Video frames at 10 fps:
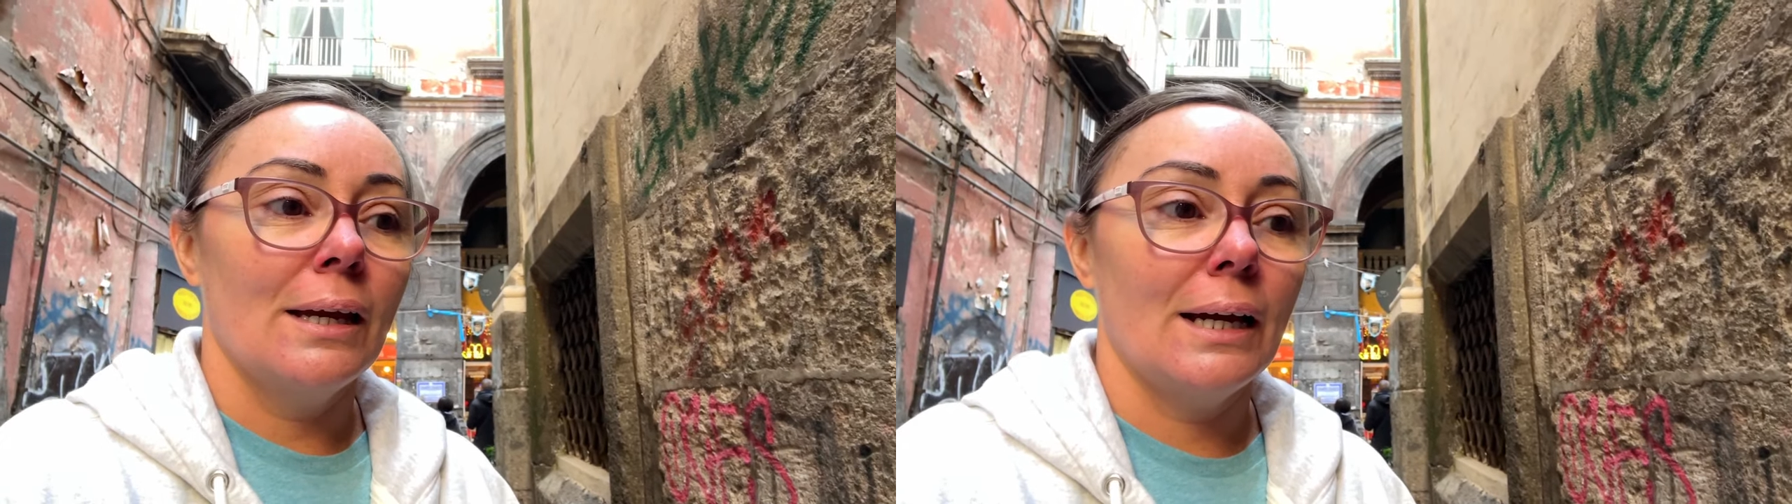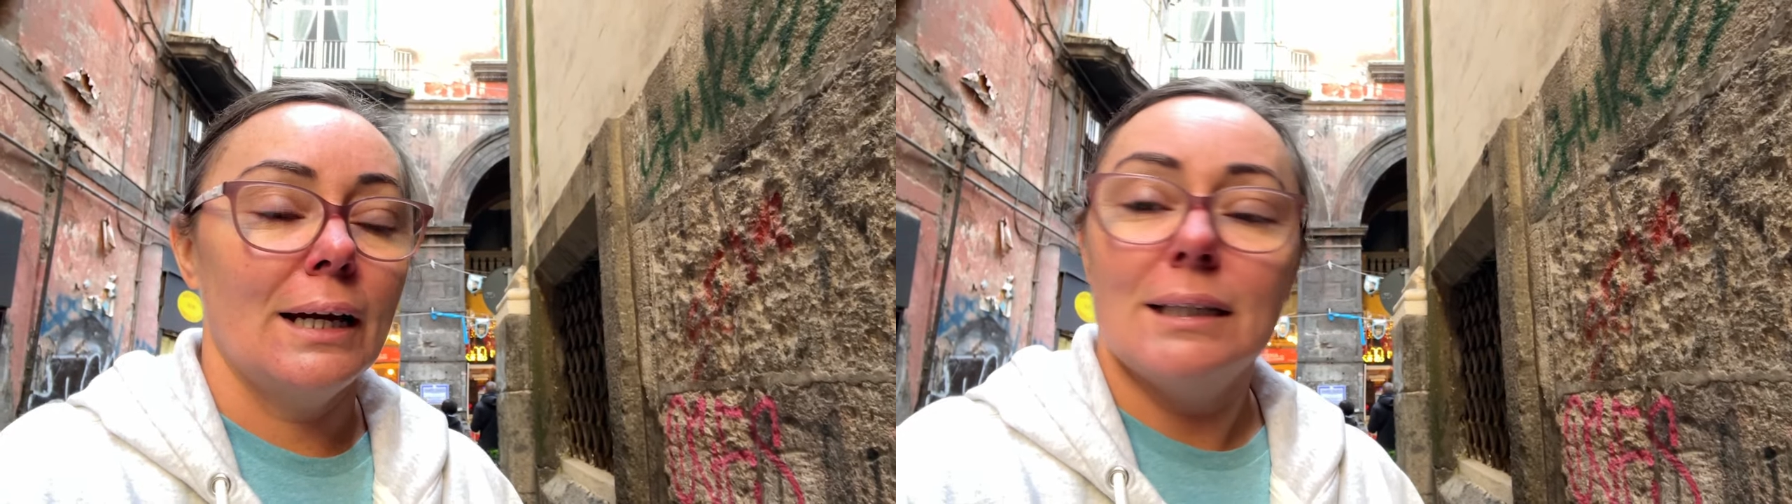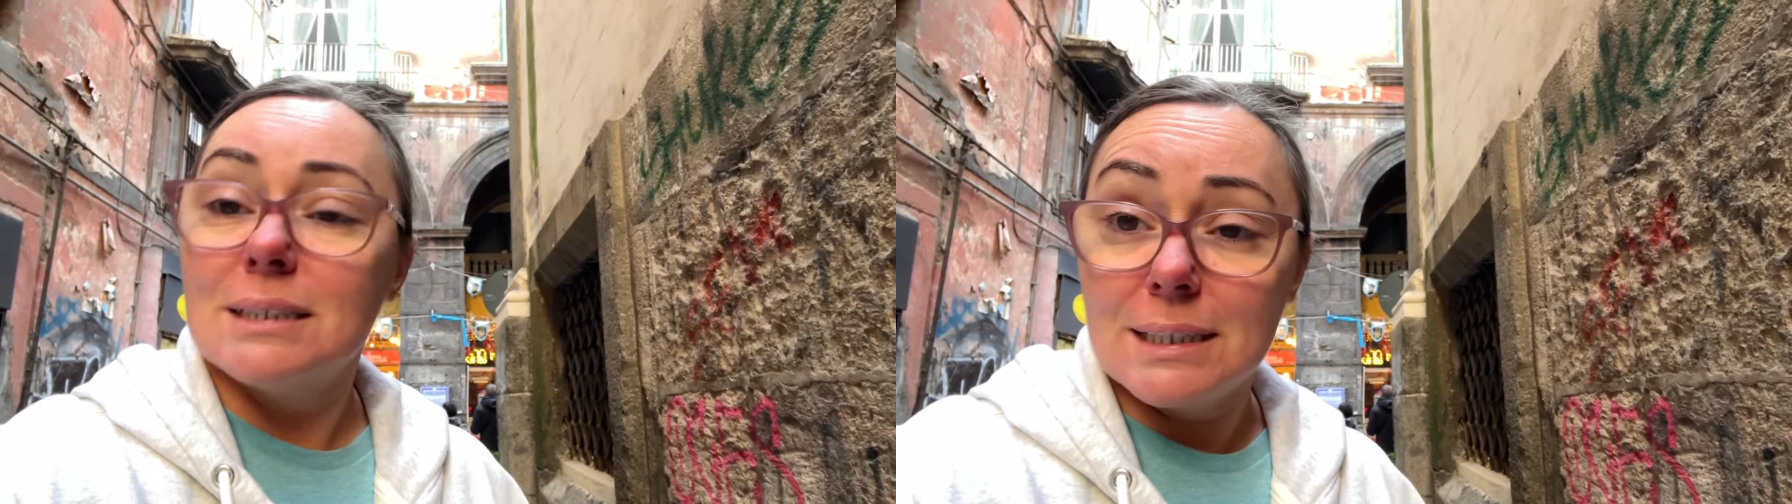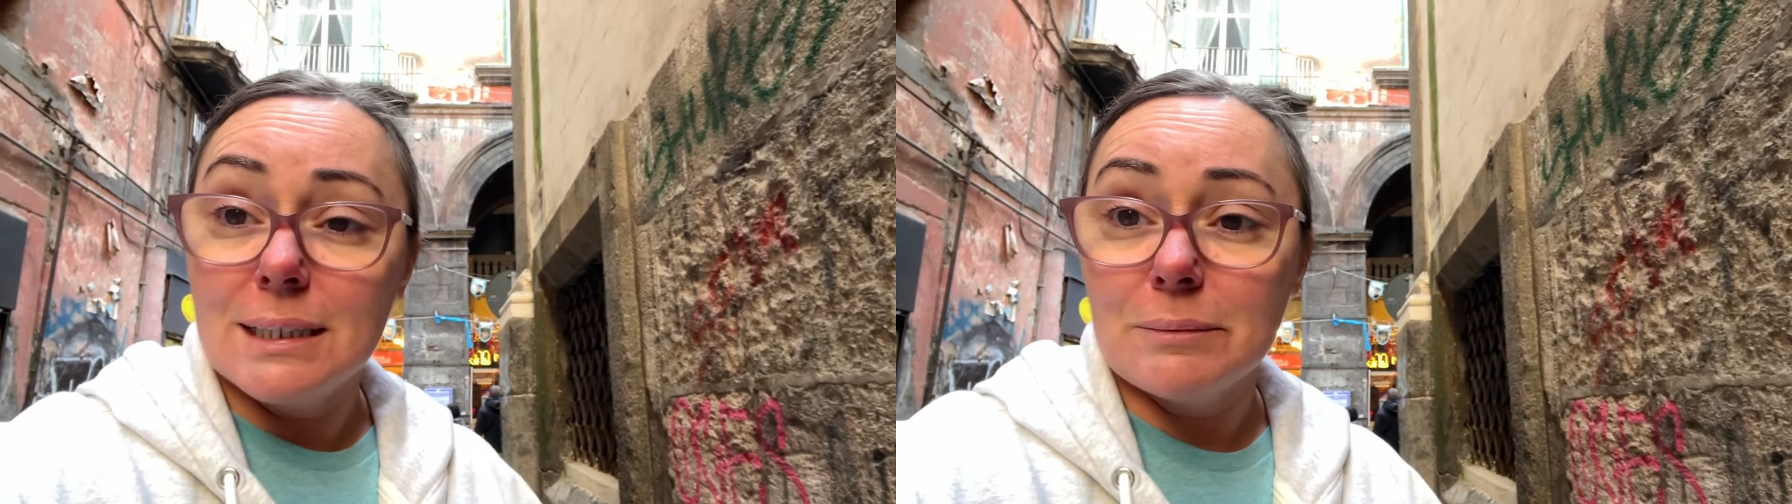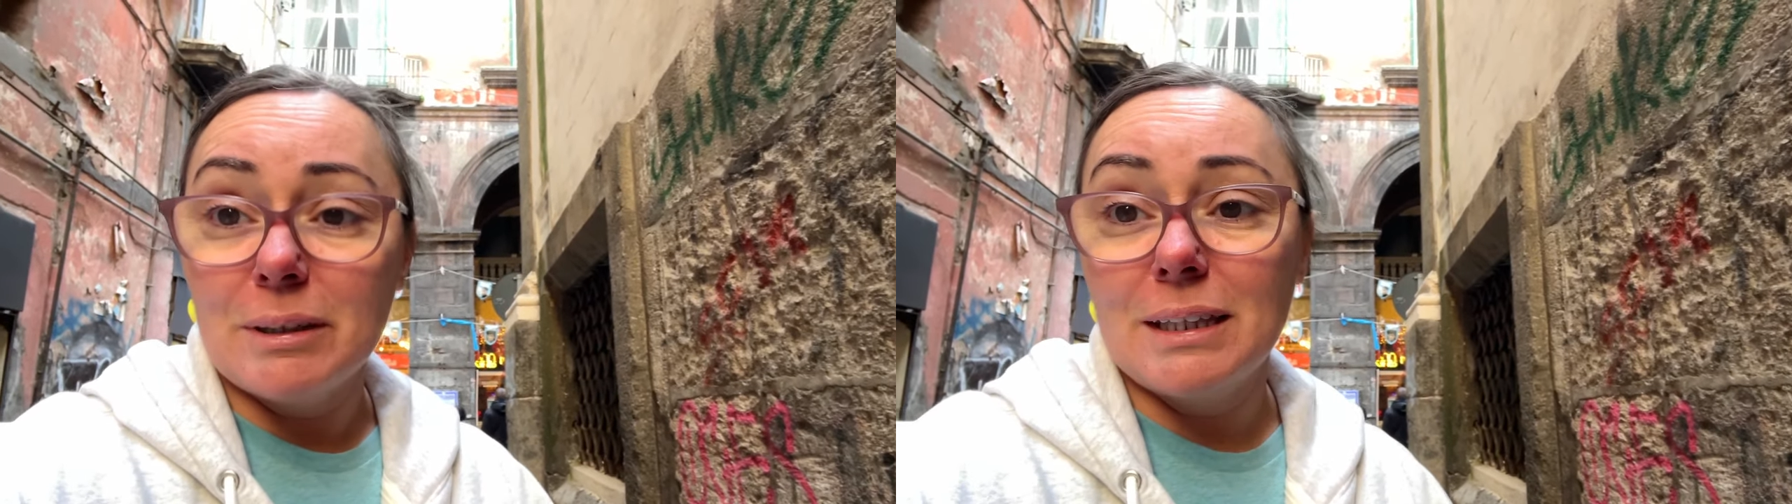uh, to see
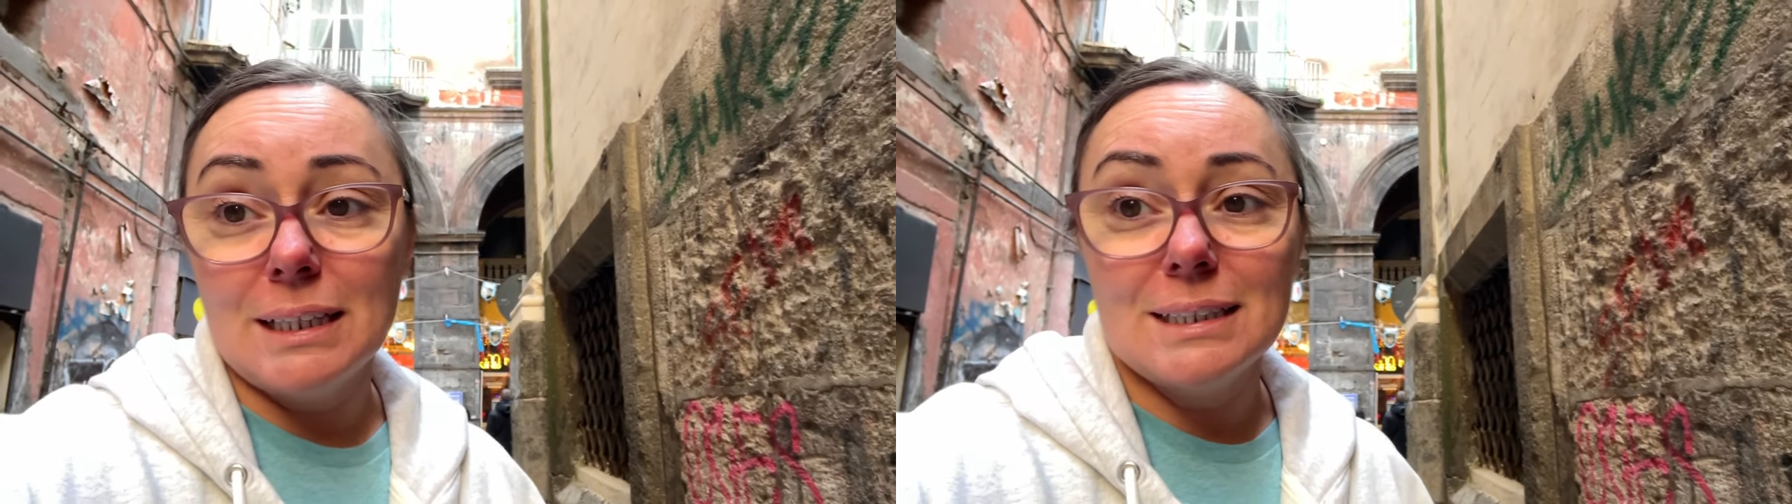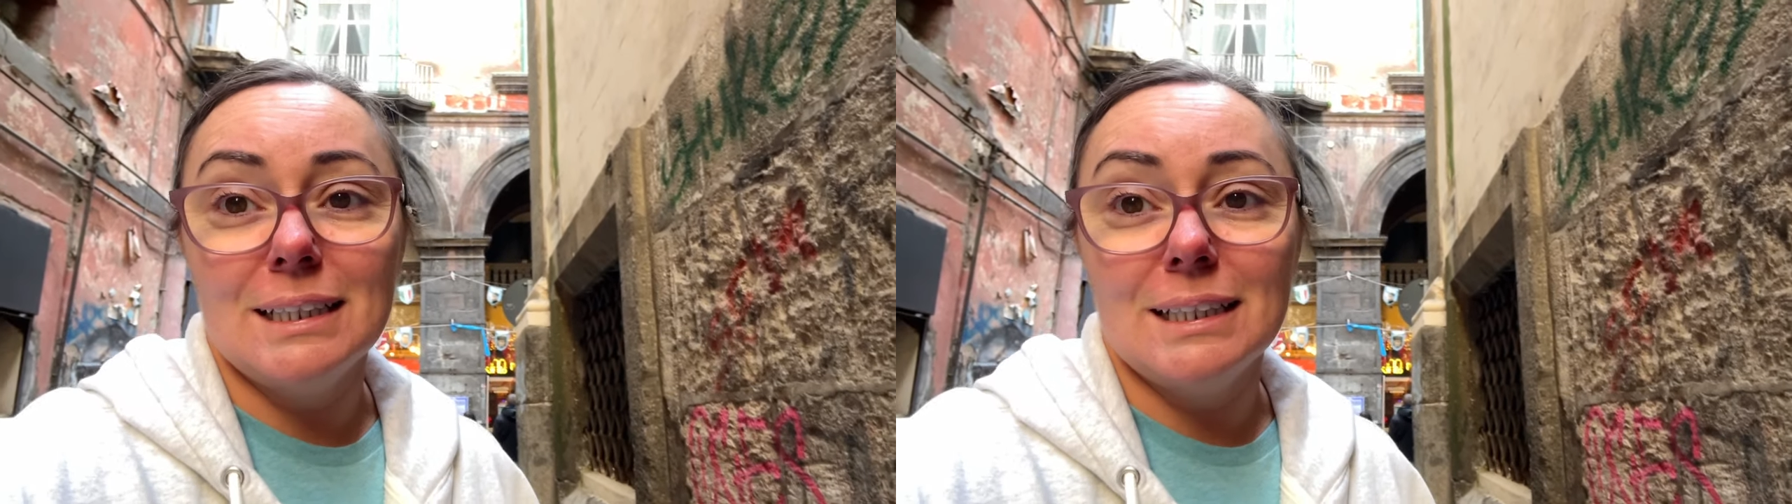some other things